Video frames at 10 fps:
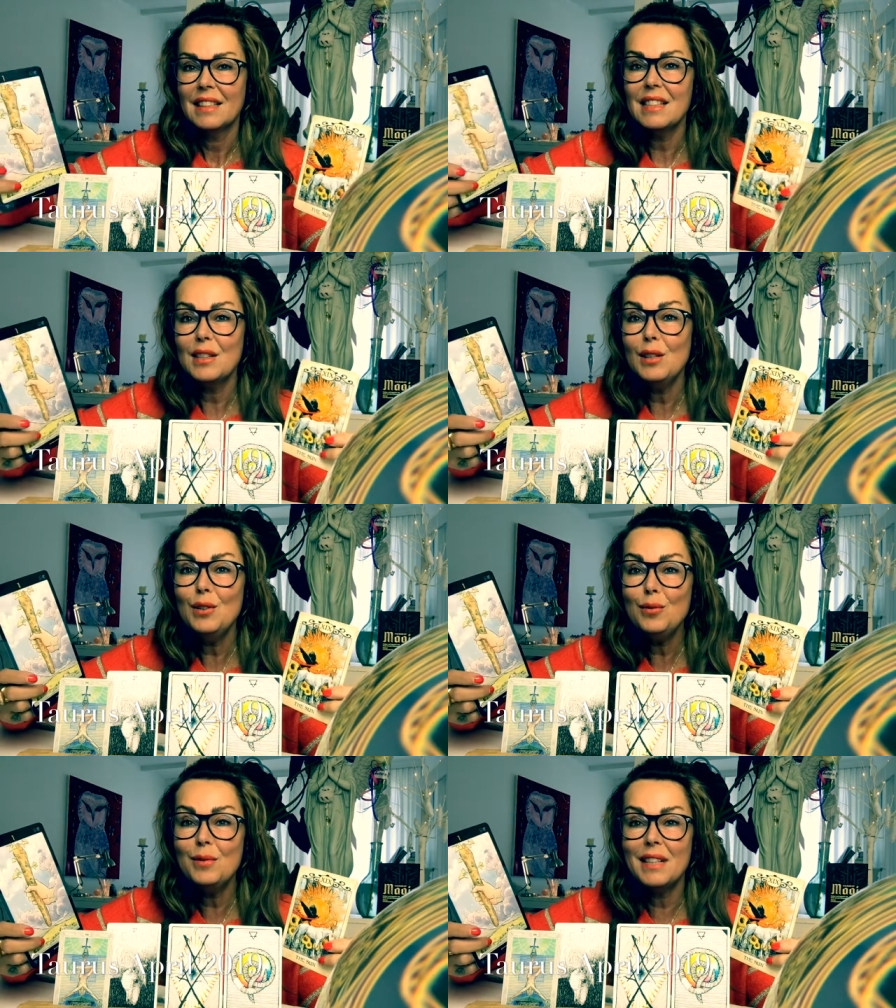is
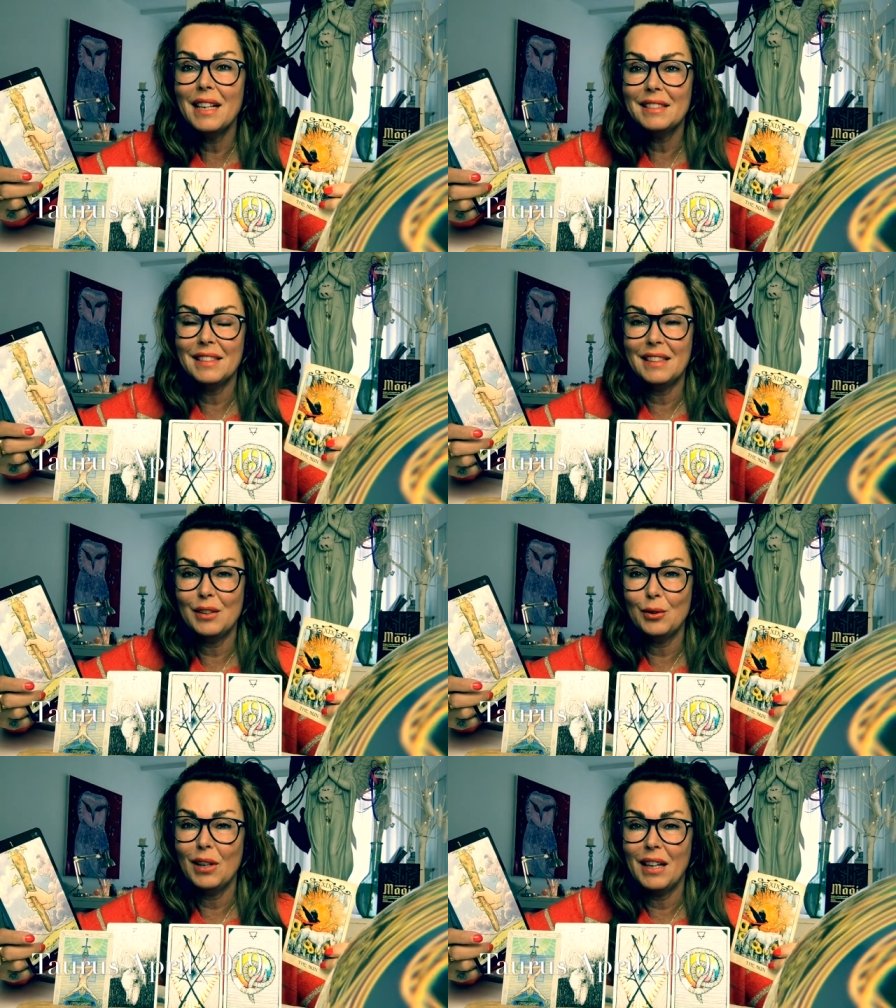illuminating
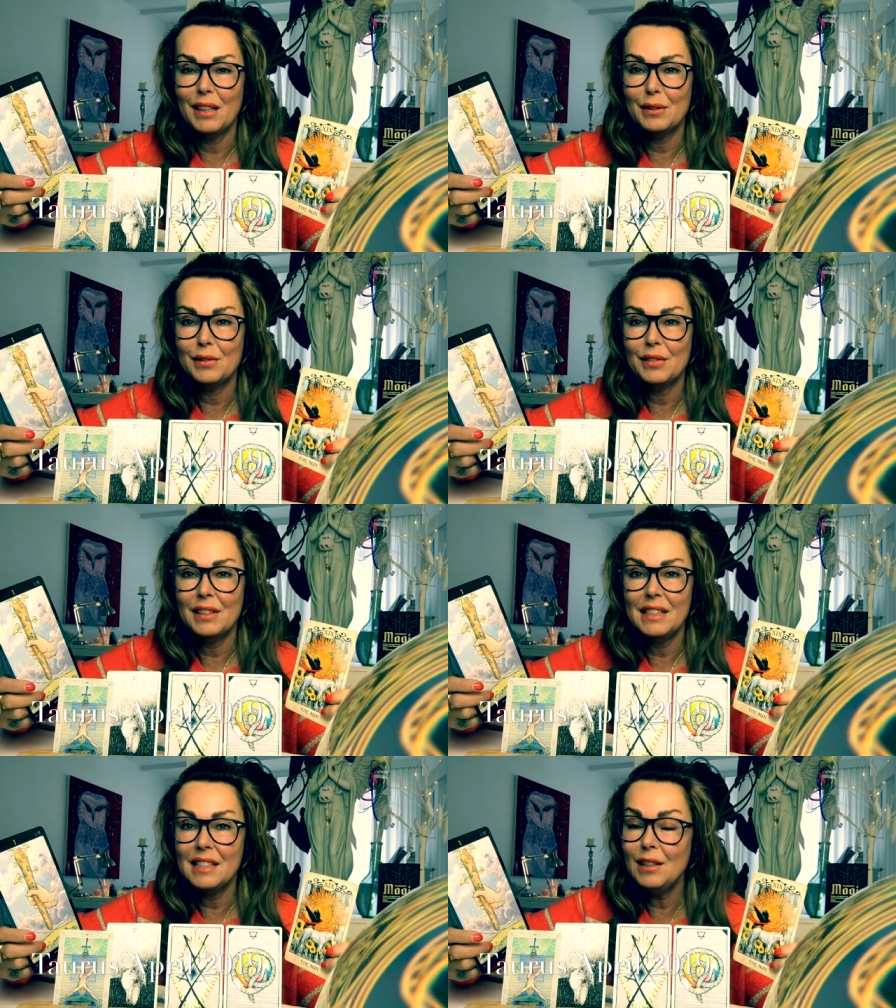your life,
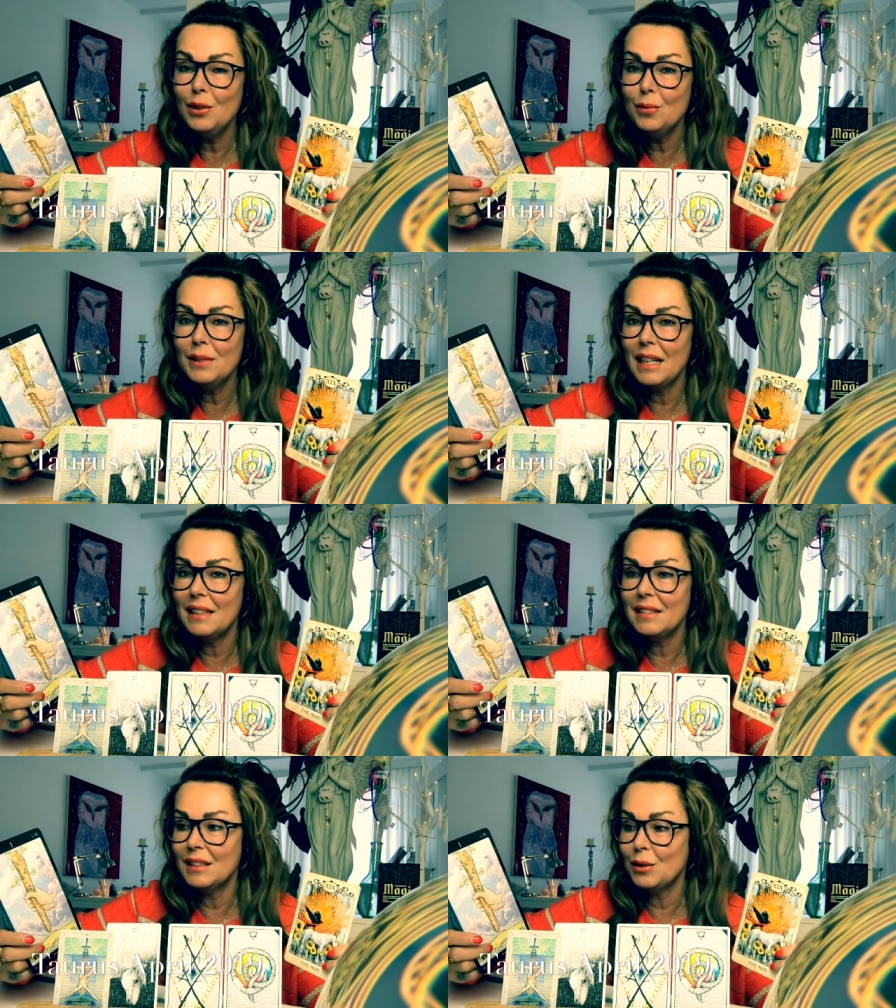is
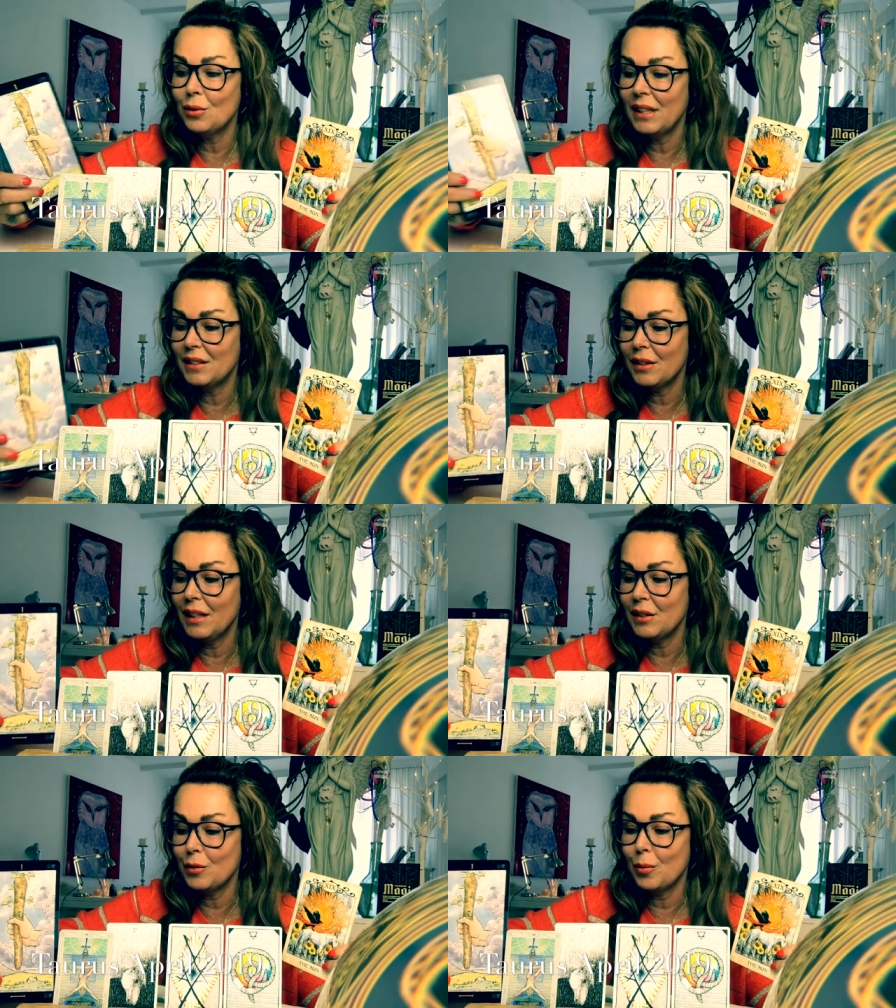illuminating your
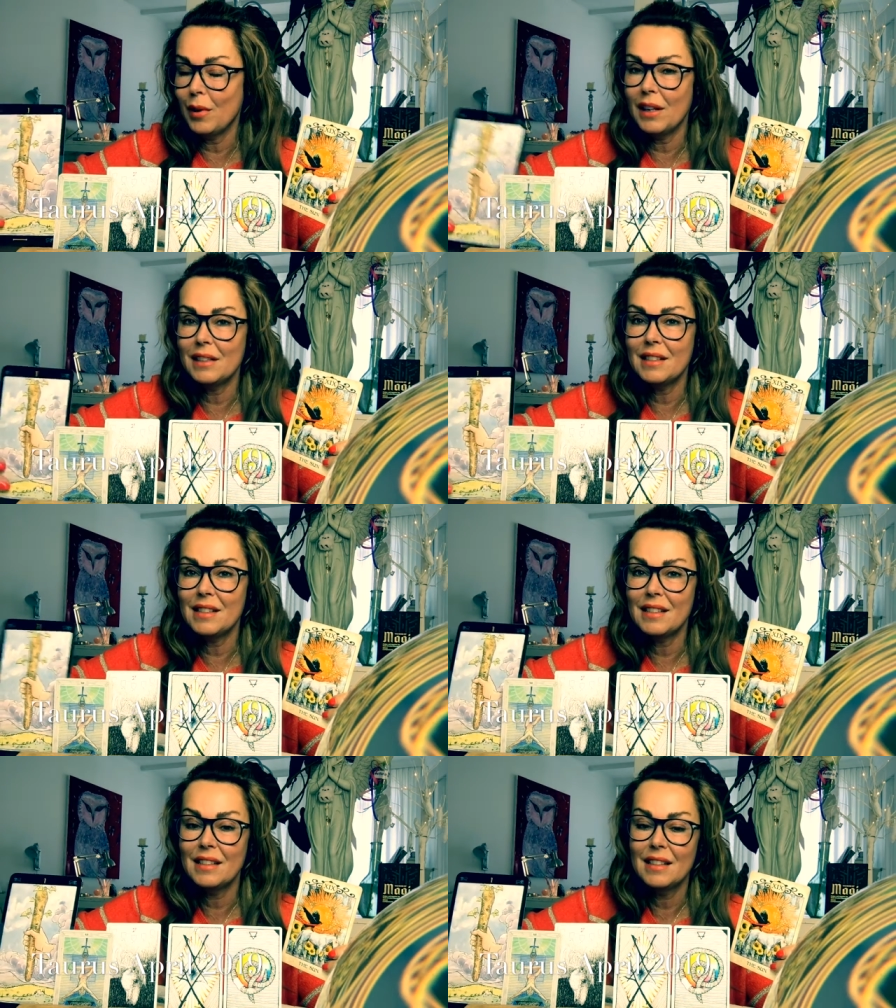enterprise,
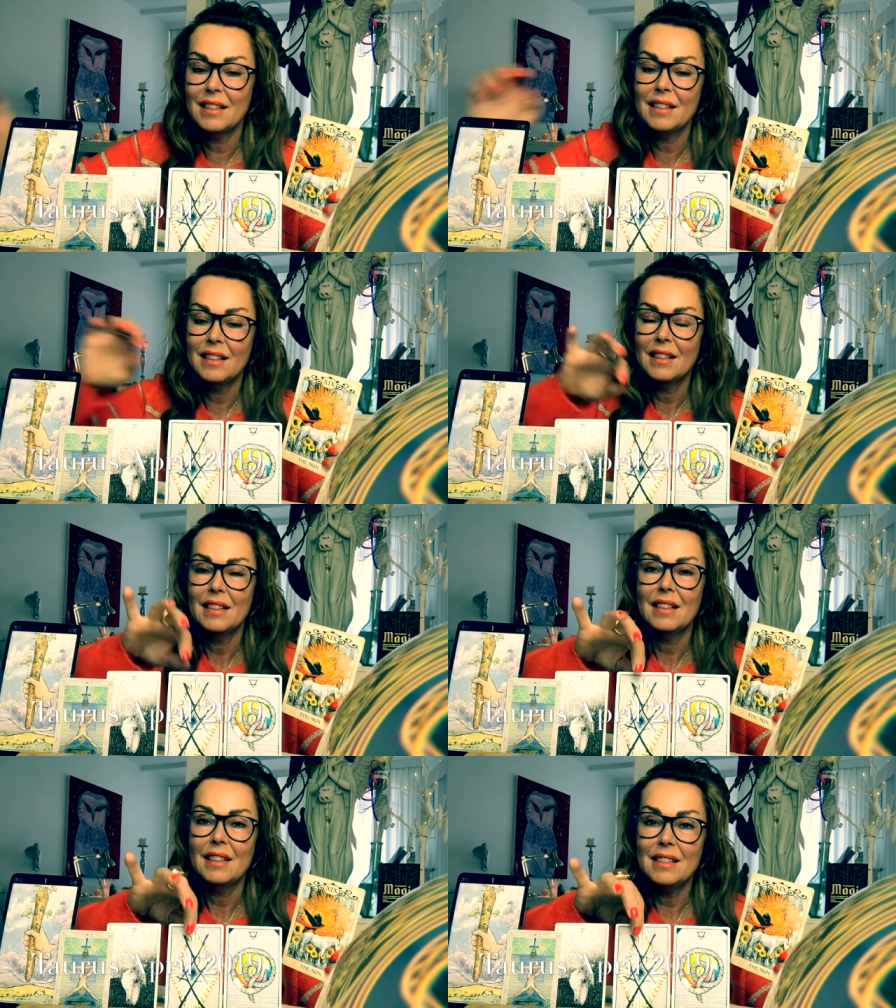
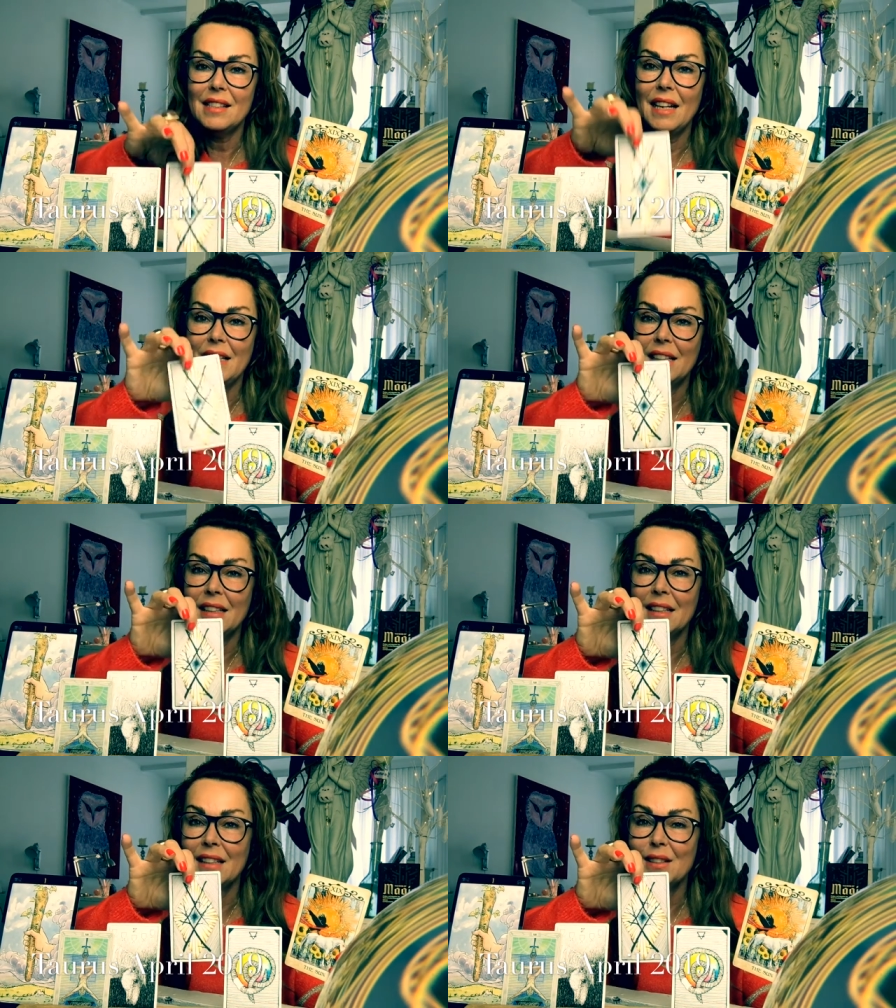is
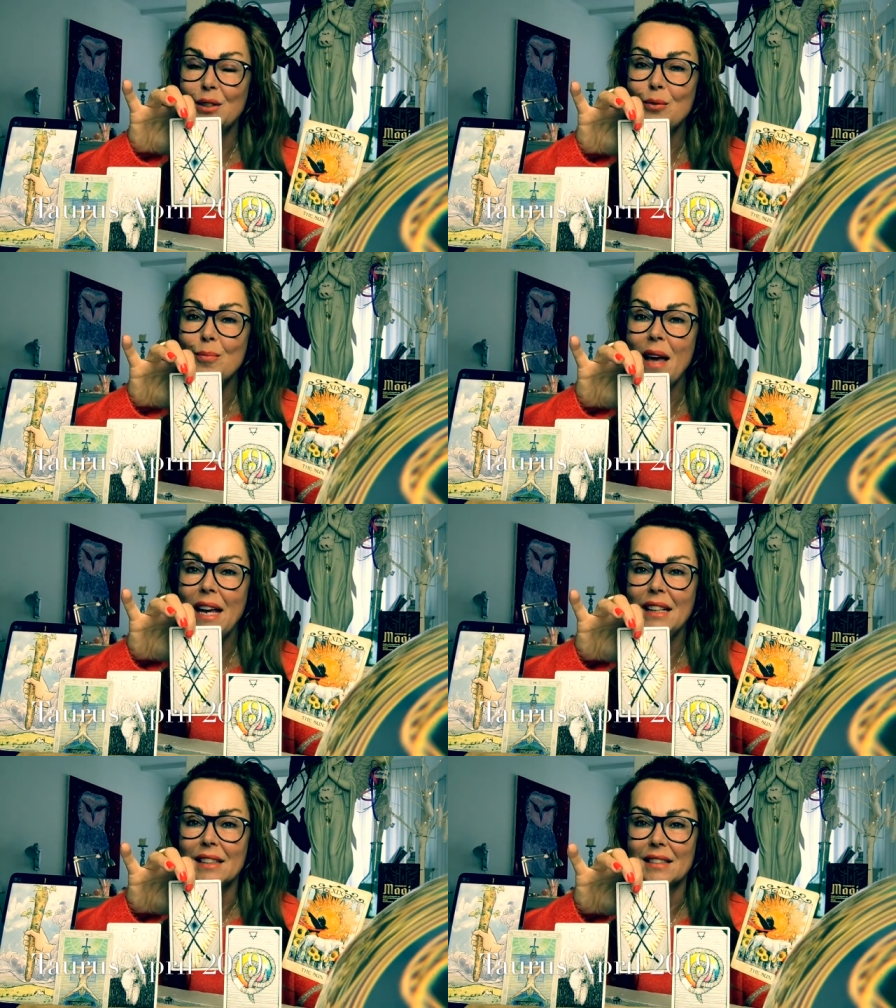saying you
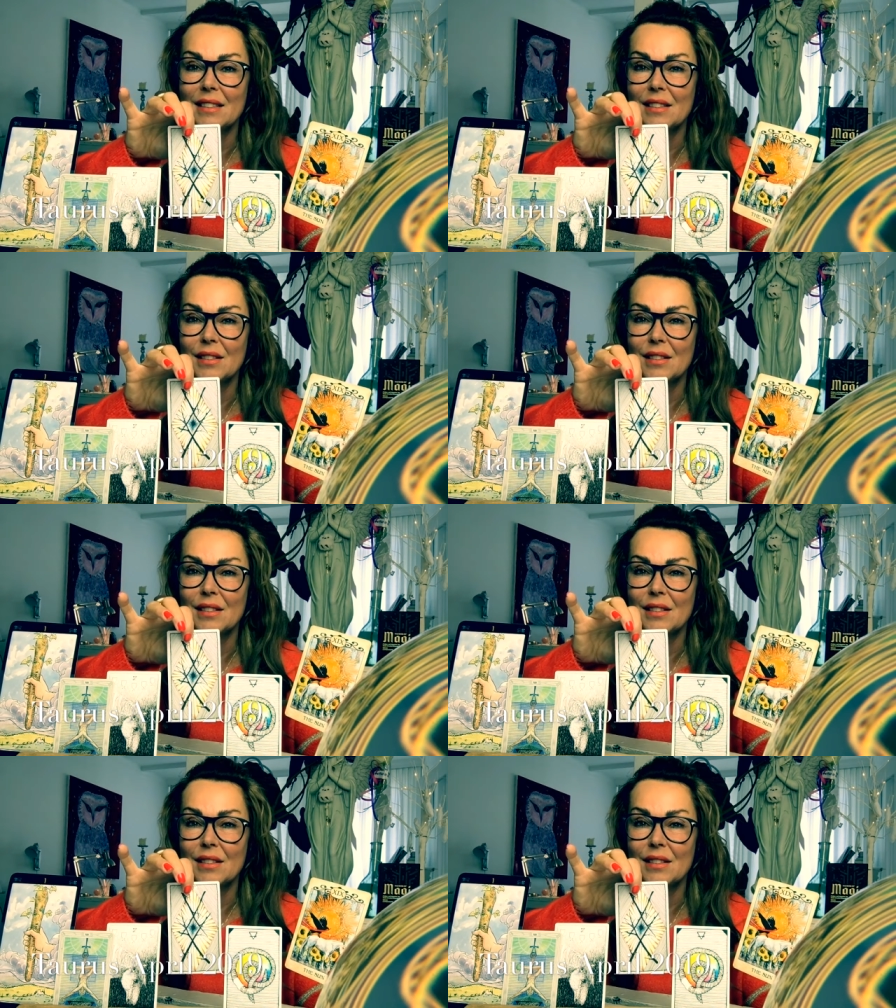made it.